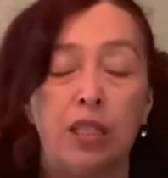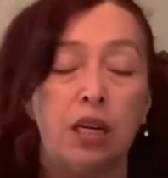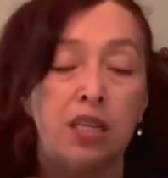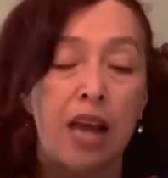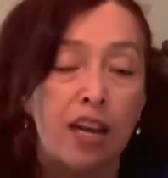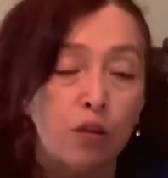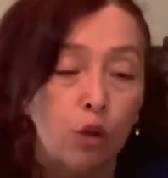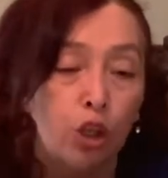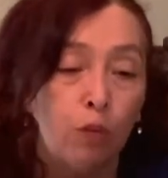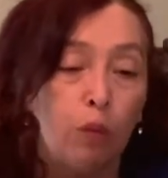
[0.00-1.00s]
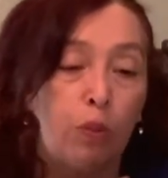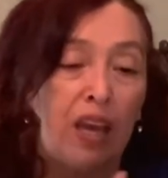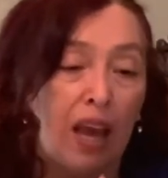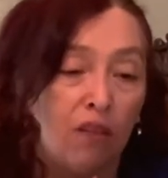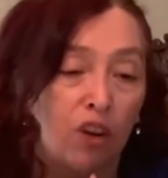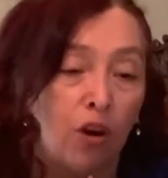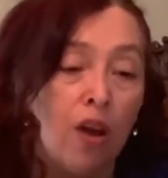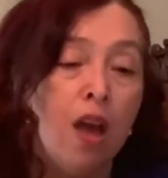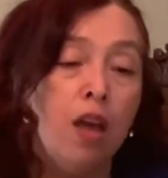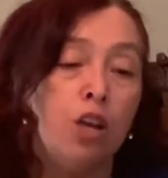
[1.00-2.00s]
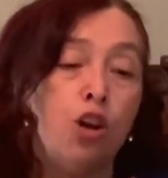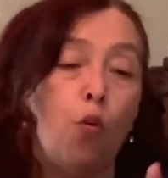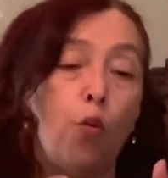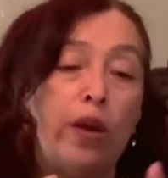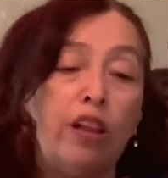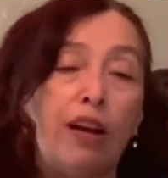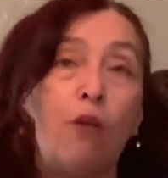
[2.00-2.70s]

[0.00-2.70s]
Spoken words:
It's an intangible human behavior. You know, when we look at